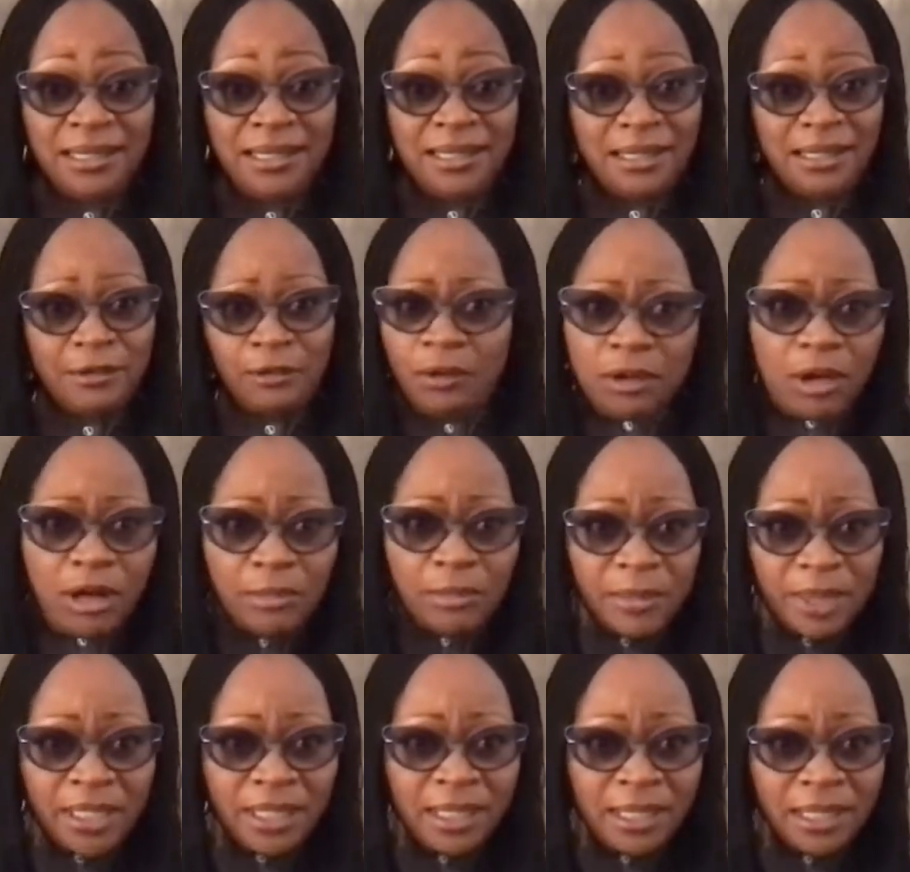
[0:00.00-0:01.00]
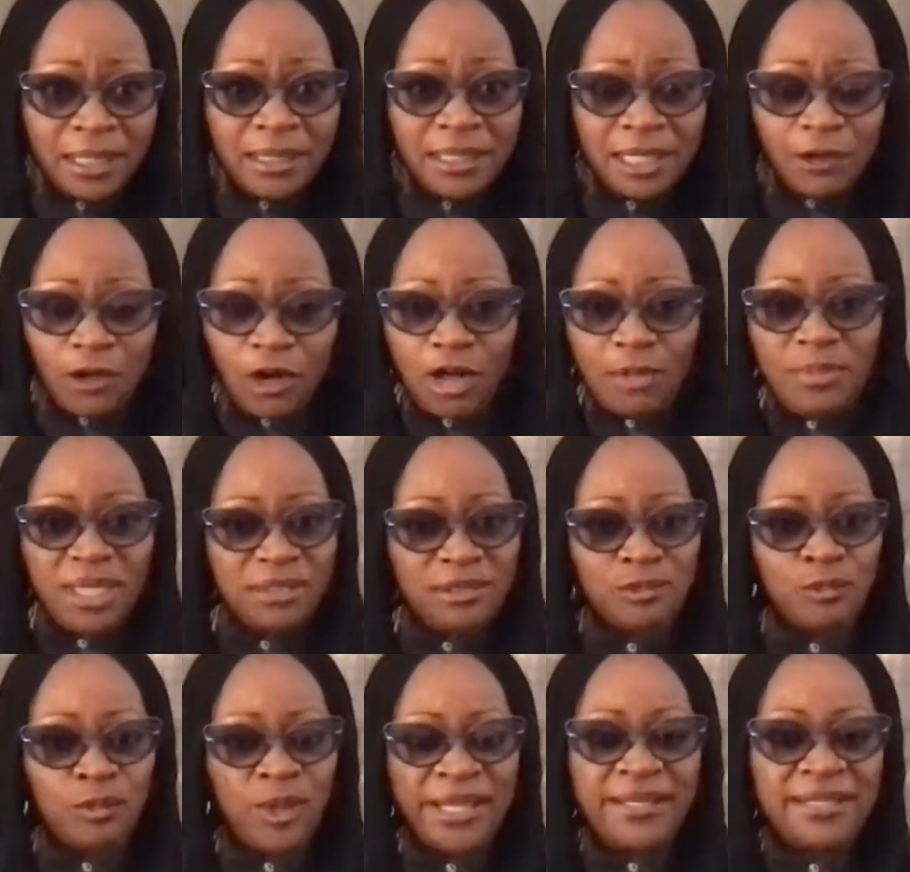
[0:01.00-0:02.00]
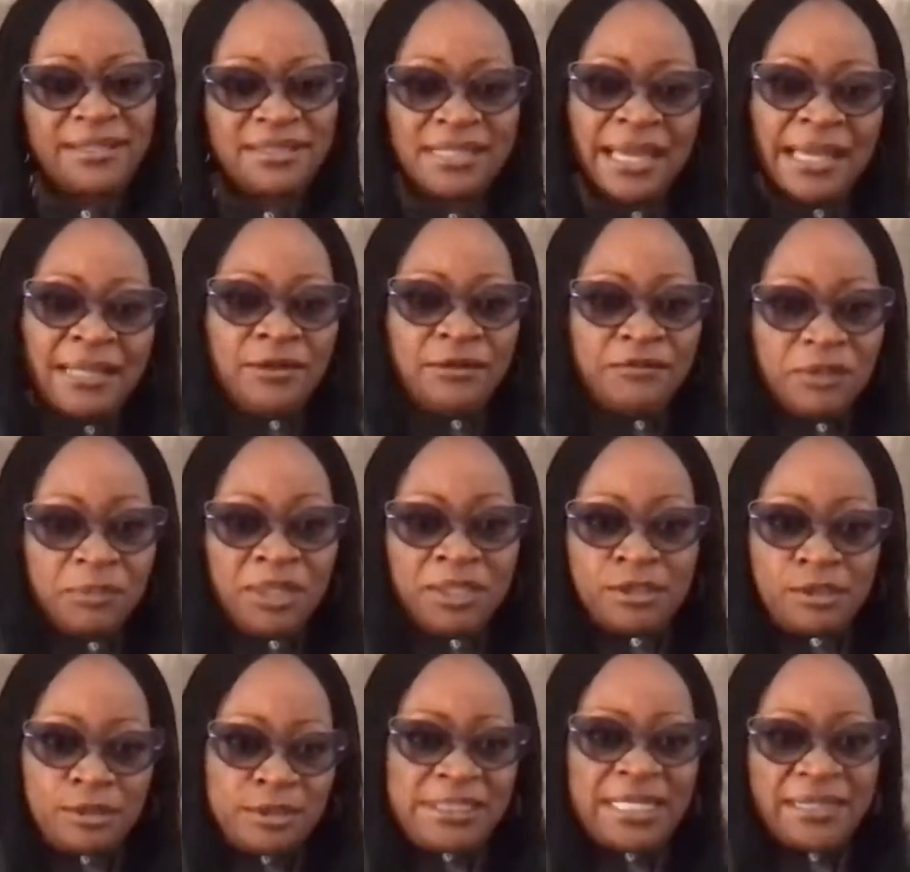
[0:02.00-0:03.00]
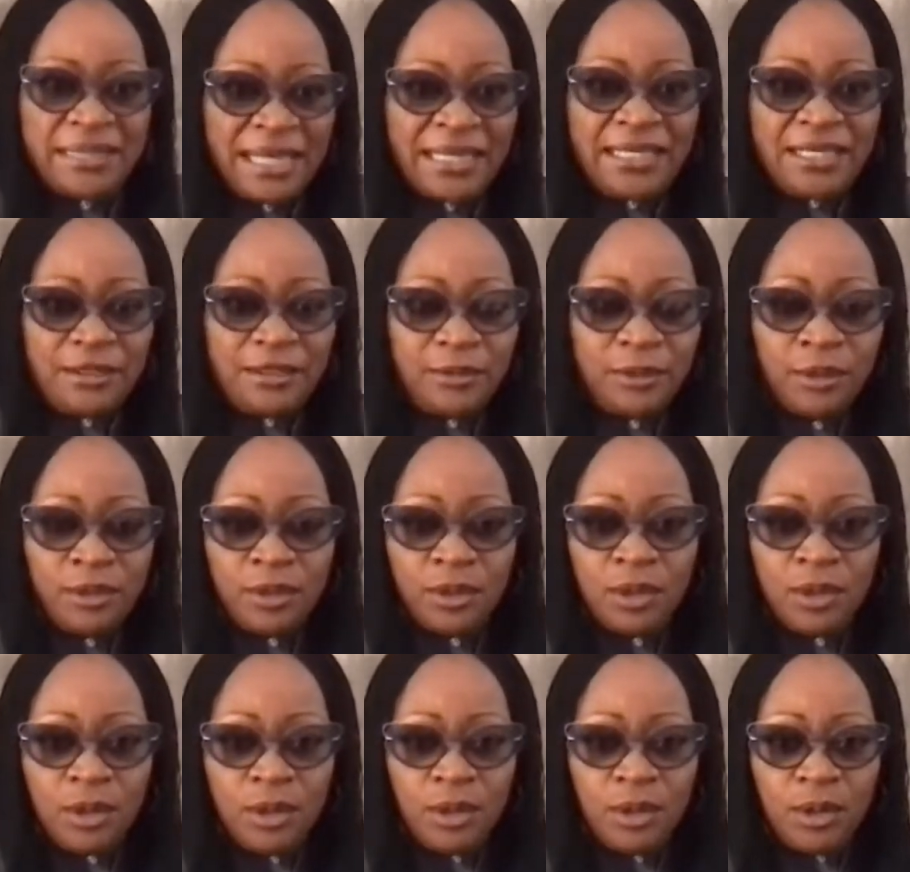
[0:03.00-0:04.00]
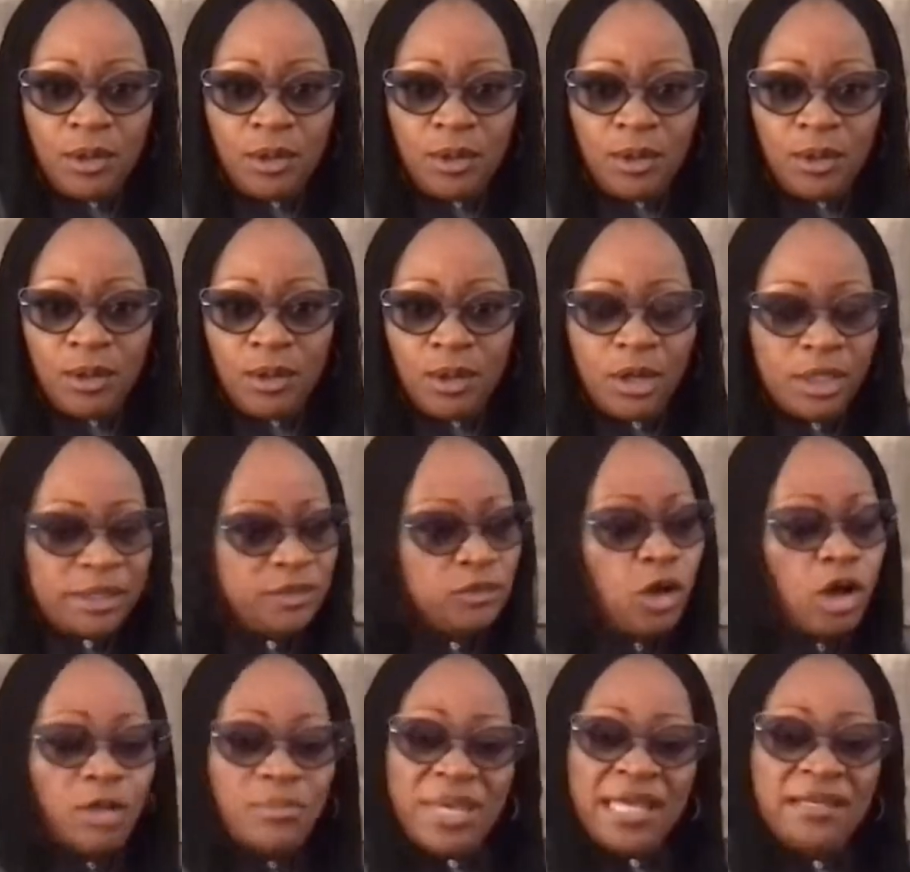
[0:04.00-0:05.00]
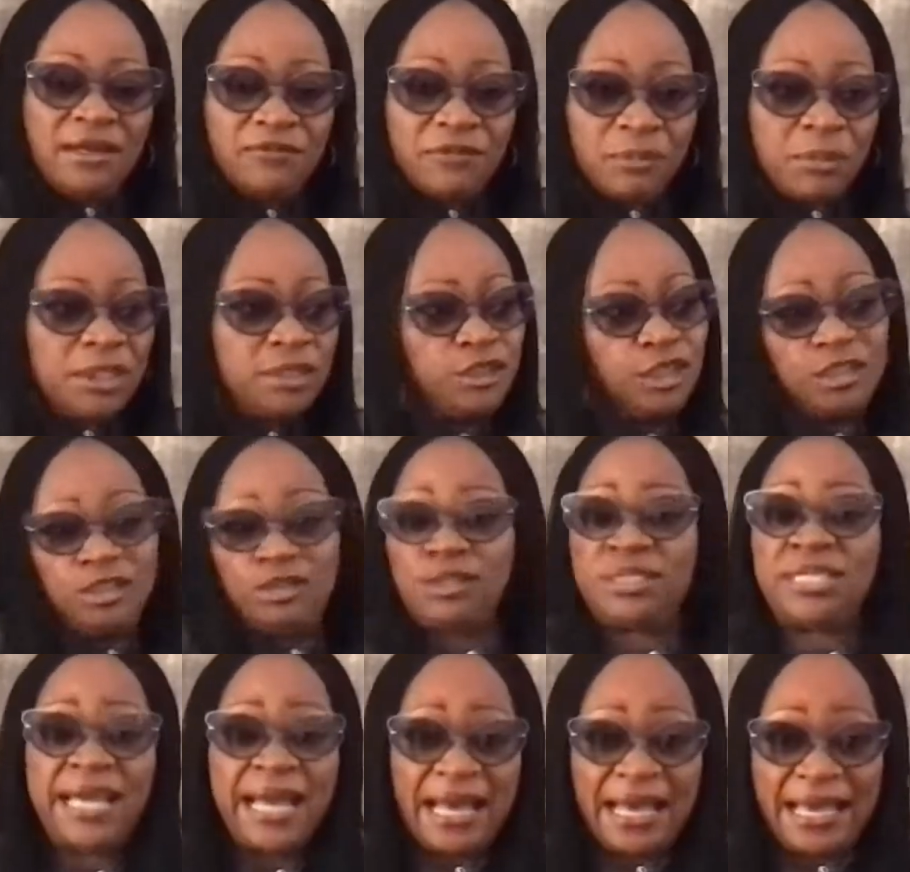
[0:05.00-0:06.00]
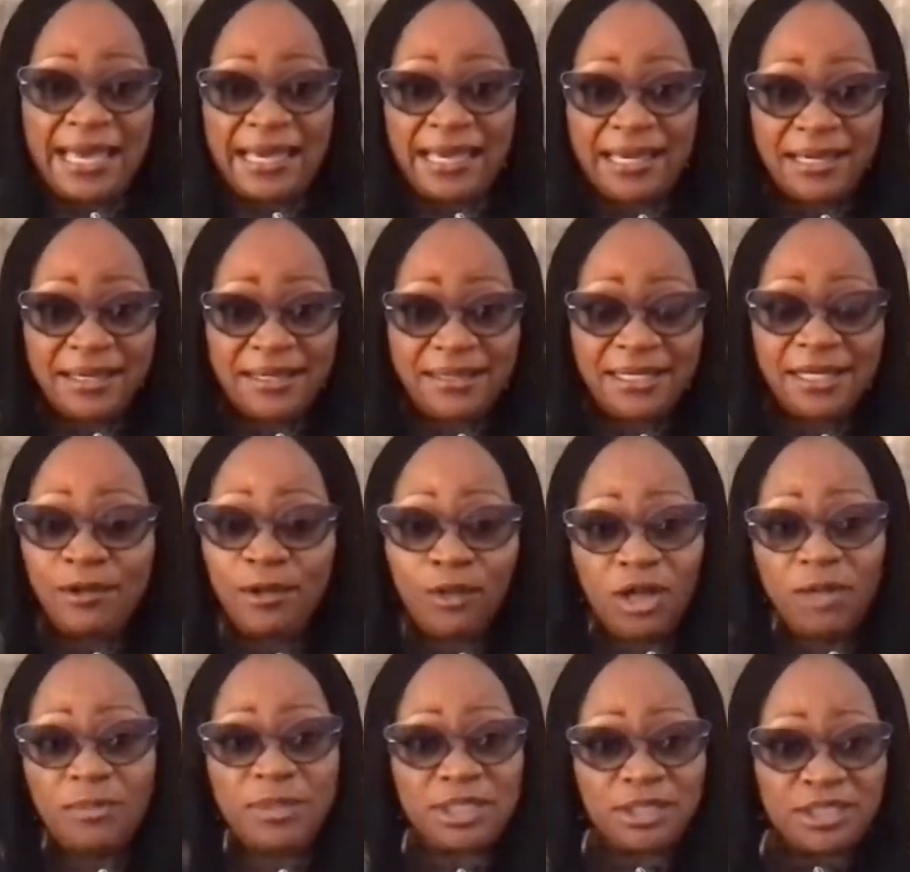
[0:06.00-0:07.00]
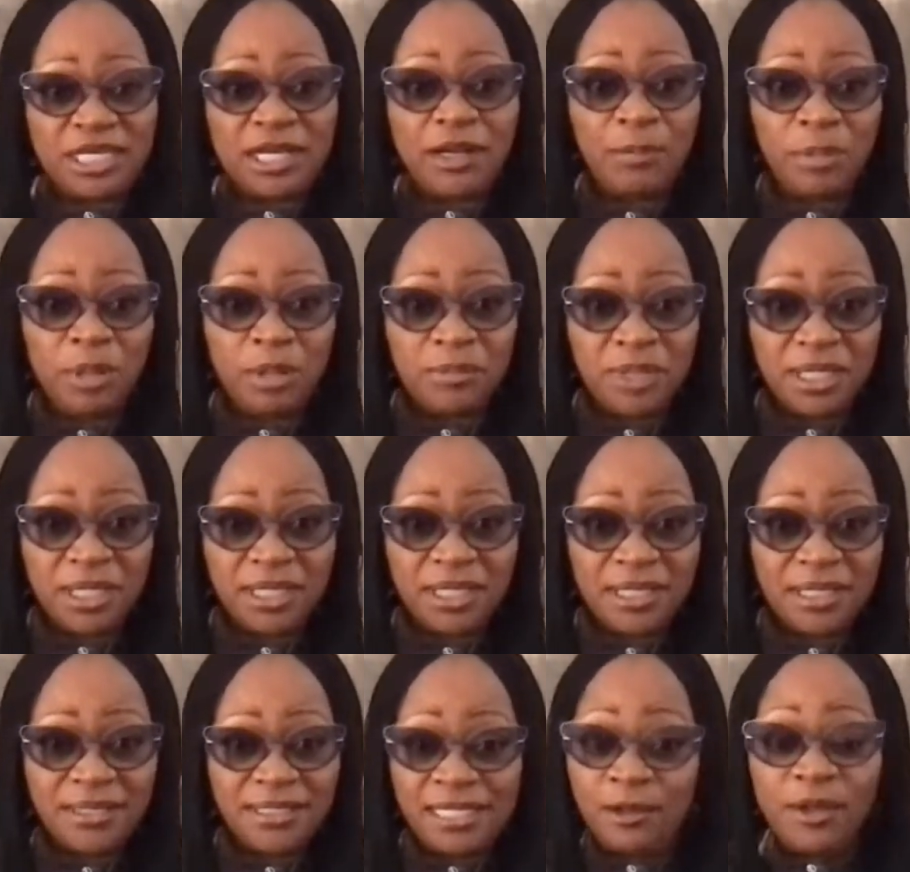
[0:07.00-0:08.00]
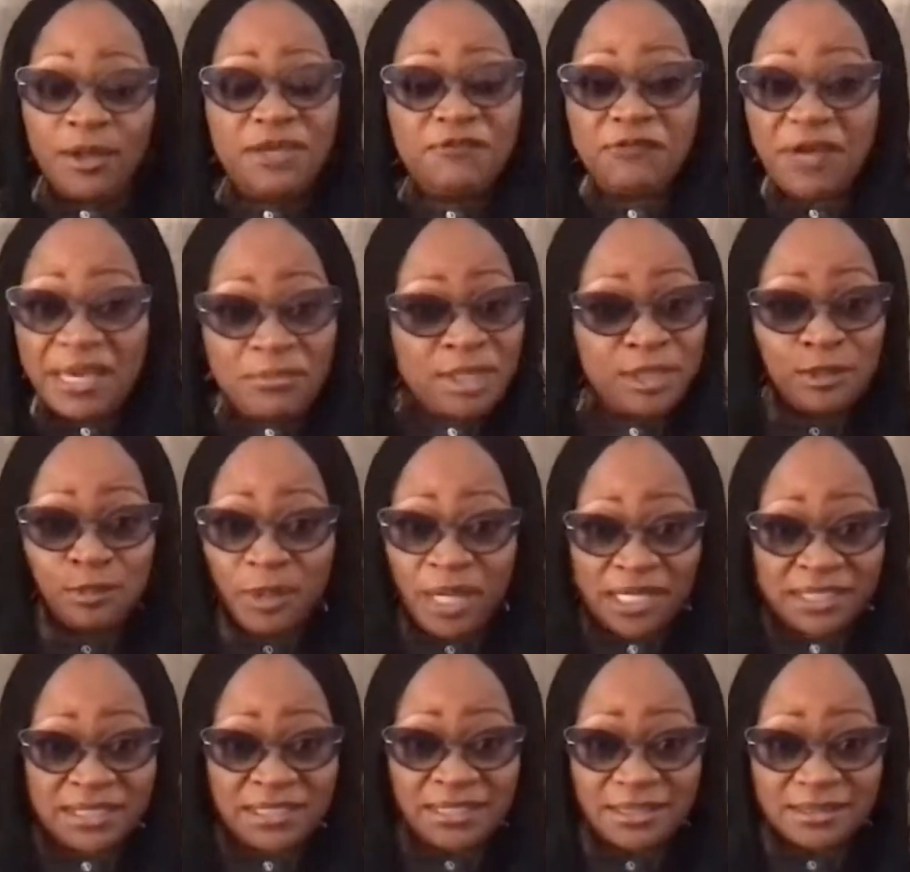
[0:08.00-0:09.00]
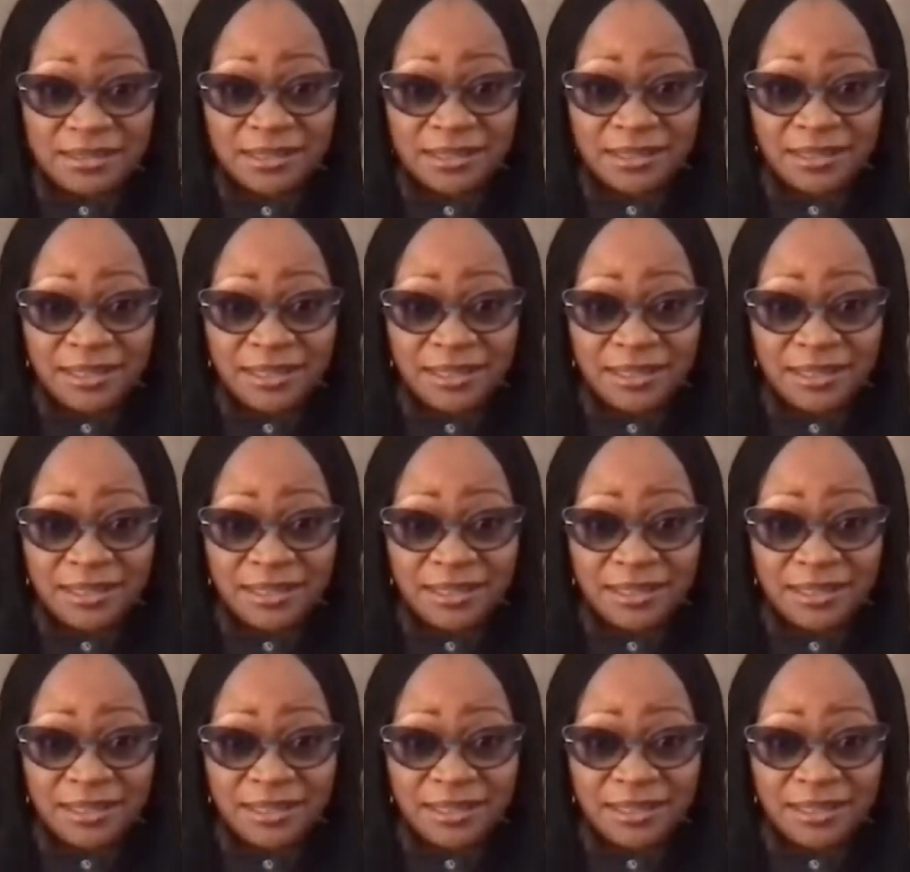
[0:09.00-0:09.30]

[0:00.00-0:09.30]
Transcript: They don't call me. They call me when it's the end of the month to say thank you, or call me end of the month just to say hi. They don't call me to check up on me. They don't invite me to parties.